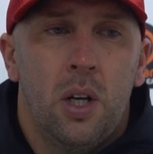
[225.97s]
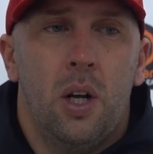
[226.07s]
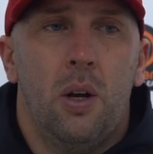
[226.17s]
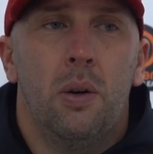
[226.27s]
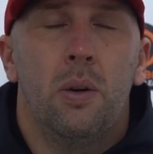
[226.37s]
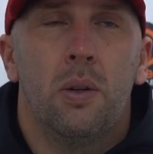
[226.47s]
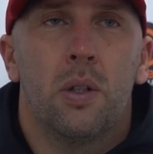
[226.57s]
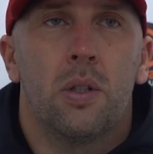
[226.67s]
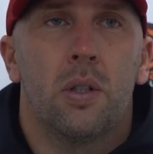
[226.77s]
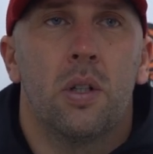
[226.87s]
know
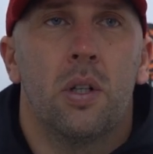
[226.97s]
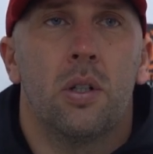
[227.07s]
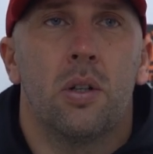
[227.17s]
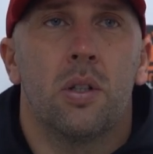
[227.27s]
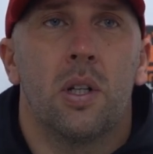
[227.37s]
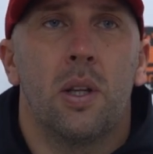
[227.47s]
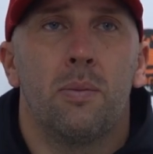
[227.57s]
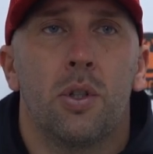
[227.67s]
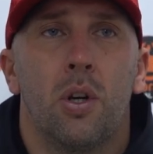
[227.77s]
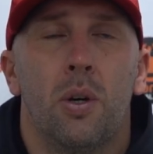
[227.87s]
it's it's good to get them
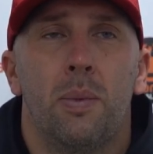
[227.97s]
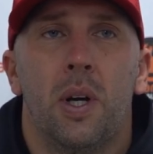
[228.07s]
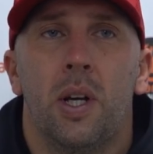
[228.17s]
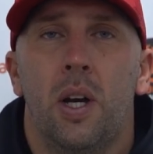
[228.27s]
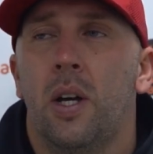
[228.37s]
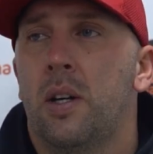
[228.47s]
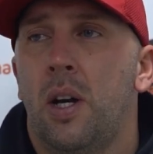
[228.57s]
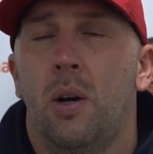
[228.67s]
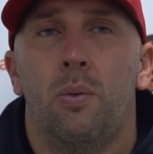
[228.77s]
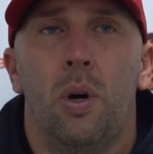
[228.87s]
secured. But yeah,
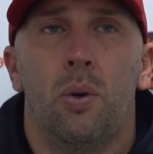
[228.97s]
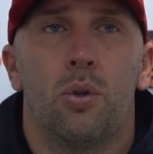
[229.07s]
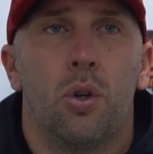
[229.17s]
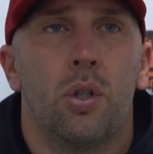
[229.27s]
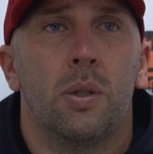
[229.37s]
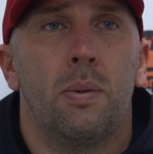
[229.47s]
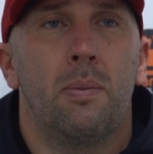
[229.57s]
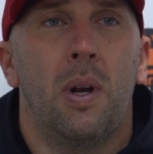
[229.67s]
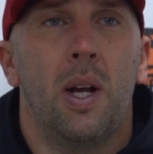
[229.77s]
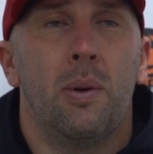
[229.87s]
how well Josh has
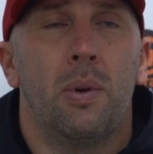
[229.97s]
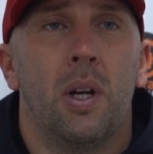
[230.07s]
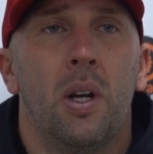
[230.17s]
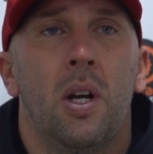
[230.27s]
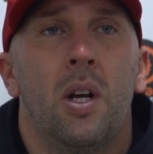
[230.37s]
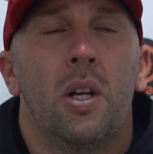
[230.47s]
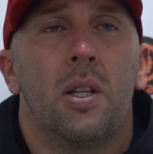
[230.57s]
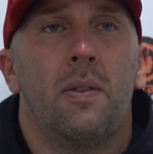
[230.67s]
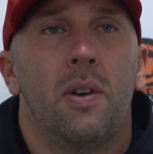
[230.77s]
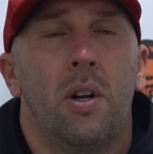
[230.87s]
been playing, we
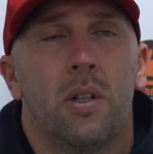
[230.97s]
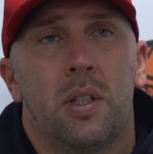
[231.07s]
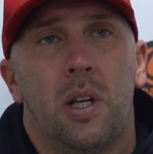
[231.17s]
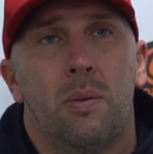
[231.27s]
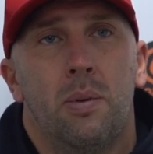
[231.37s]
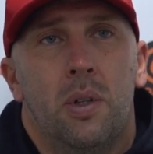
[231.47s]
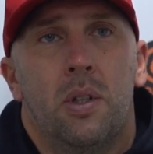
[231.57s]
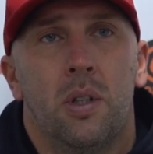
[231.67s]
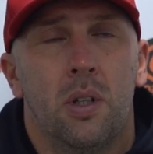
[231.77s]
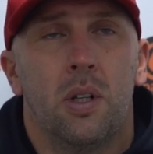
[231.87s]
definitely like to keep
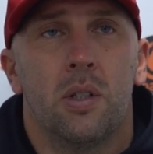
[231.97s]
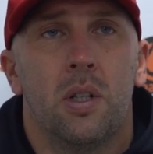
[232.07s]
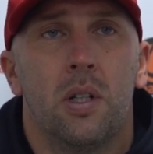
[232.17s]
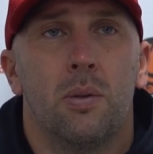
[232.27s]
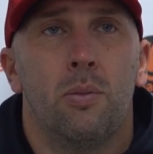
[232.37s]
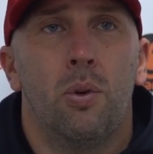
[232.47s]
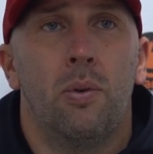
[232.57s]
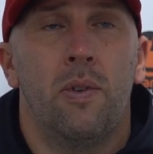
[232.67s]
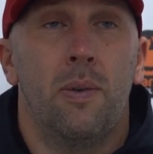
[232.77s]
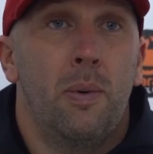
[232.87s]
and and see some more
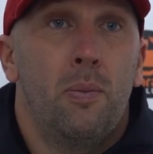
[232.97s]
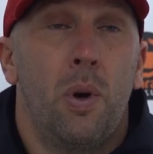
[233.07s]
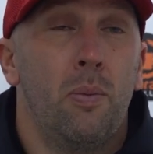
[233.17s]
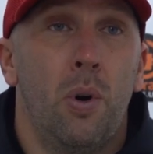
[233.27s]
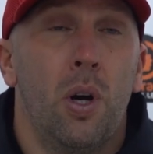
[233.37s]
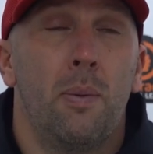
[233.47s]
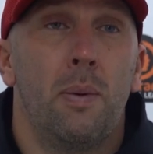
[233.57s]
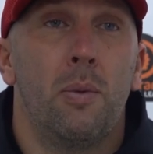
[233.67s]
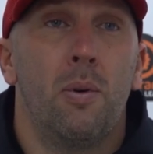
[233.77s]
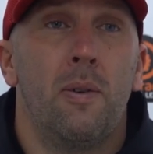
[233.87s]
with him and, and work a
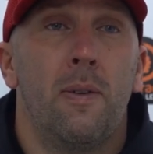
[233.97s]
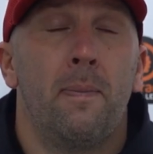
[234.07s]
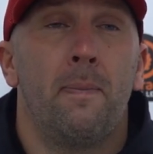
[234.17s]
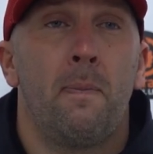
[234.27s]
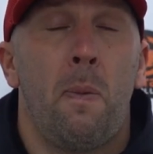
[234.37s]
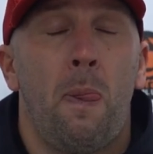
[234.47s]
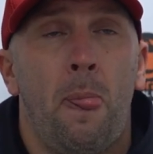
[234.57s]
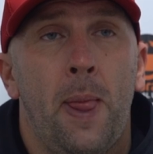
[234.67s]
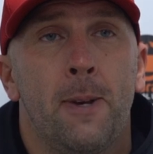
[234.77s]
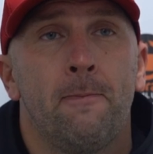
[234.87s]
bit more with him.
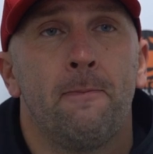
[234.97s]
Looking elsewhere